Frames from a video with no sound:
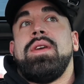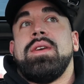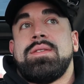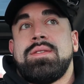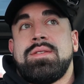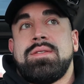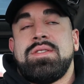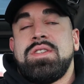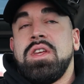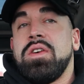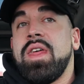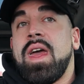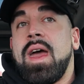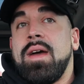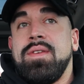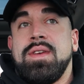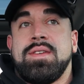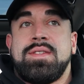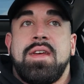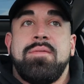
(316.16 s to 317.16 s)
still the
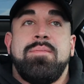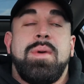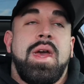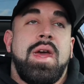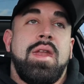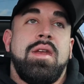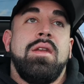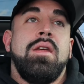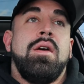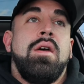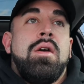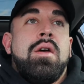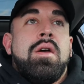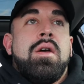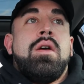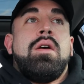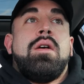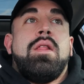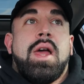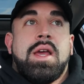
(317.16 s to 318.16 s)
heaviest I've been,
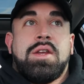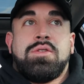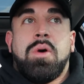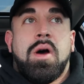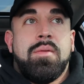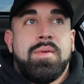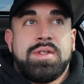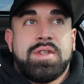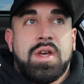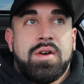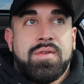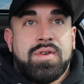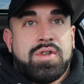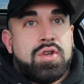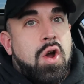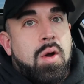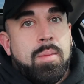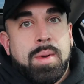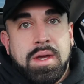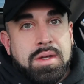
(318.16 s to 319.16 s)
like 12 weeks out of a
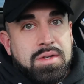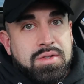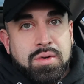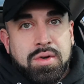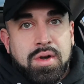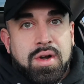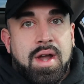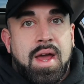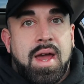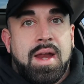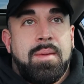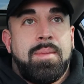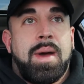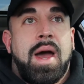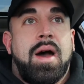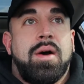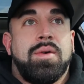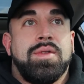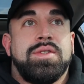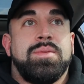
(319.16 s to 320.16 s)
show, being 290
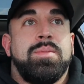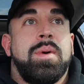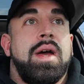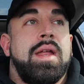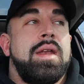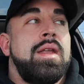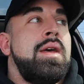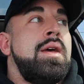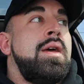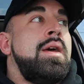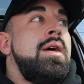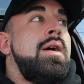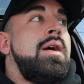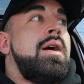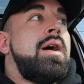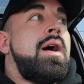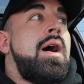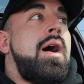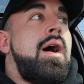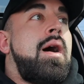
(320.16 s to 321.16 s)
pounds. But
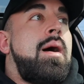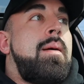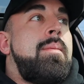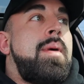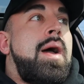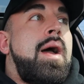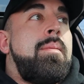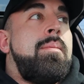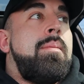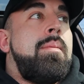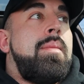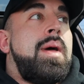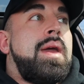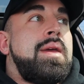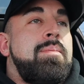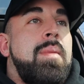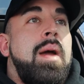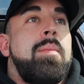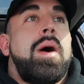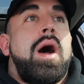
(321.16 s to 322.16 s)
I'm
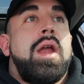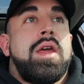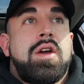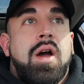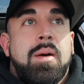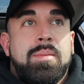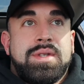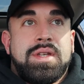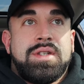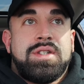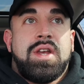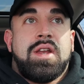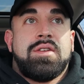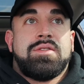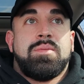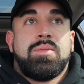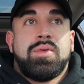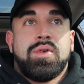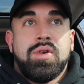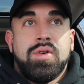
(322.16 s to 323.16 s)
like, my body composition
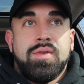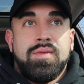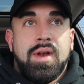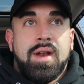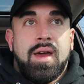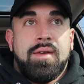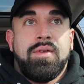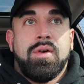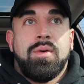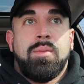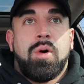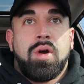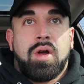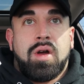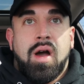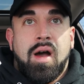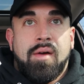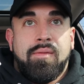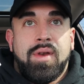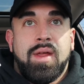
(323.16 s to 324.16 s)
has improved, and I feel more
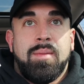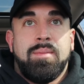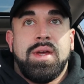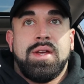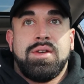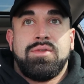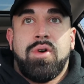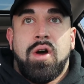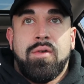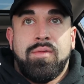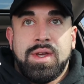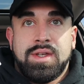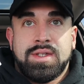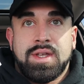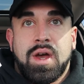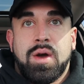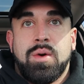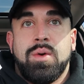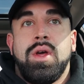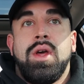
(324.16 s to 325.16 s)
confident being 12
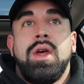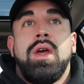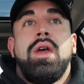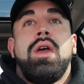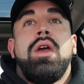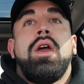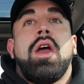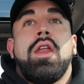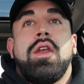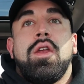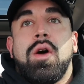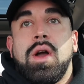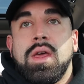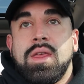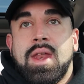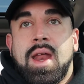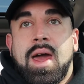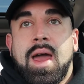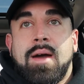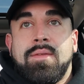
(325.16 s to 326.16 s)
weeks out and
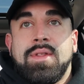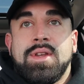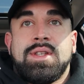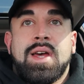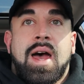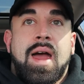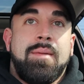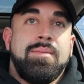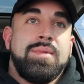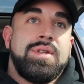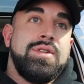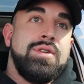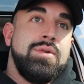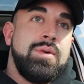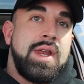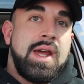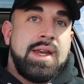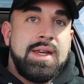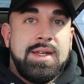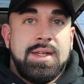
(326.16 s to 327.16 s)
knowing that I have the time to
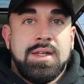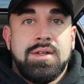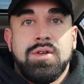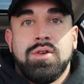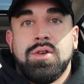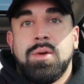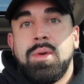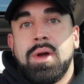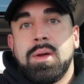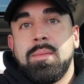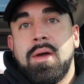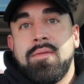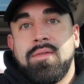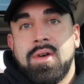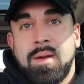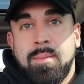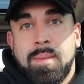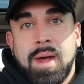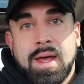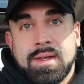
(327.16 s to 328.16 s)
do what I need to do to bring my
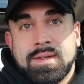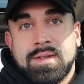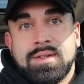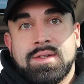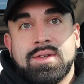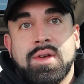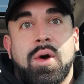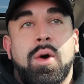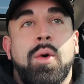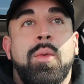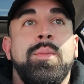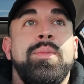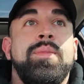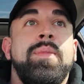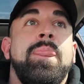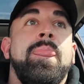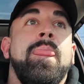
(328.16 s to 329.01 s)
very best. So,